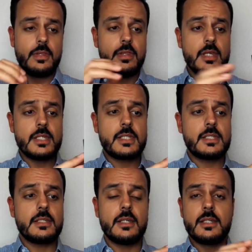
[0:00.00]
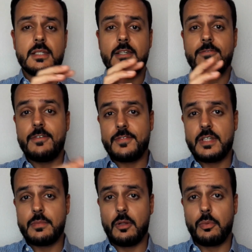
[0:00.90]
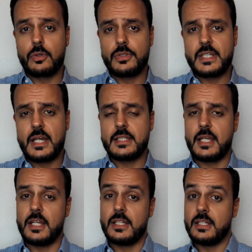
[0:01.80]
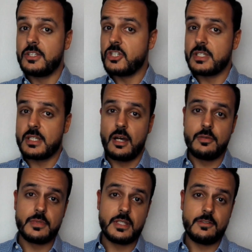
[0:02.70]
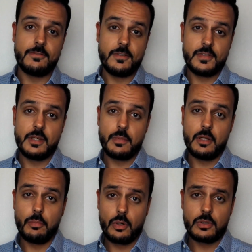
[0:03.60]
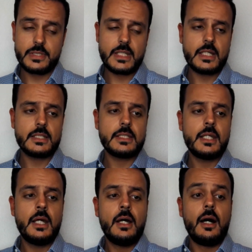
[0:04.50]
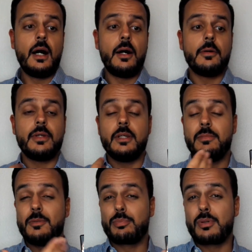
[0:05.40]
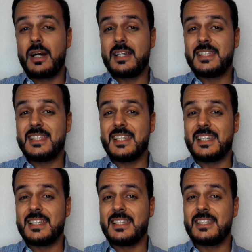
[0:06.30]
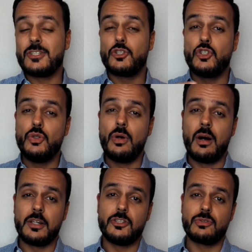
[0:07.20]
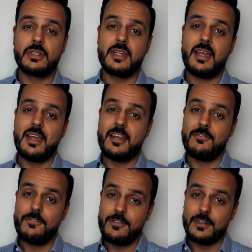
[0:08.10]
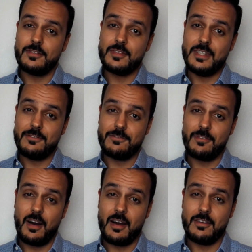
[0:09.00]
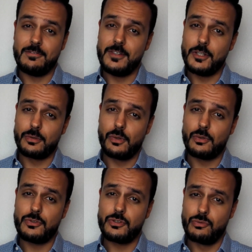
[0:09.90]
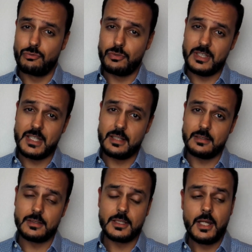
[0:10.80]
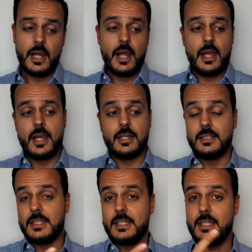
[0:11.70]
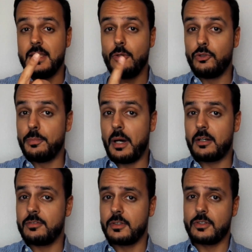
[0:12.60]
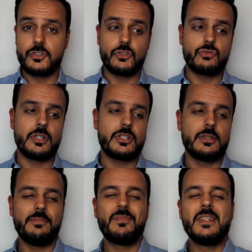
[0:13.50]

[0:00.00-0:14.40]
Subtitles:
This is a 50 ml bottle size and it just comes in a 50 ml bottle size. The price is 255 euros retailed, and this is a eau de parfum concentration.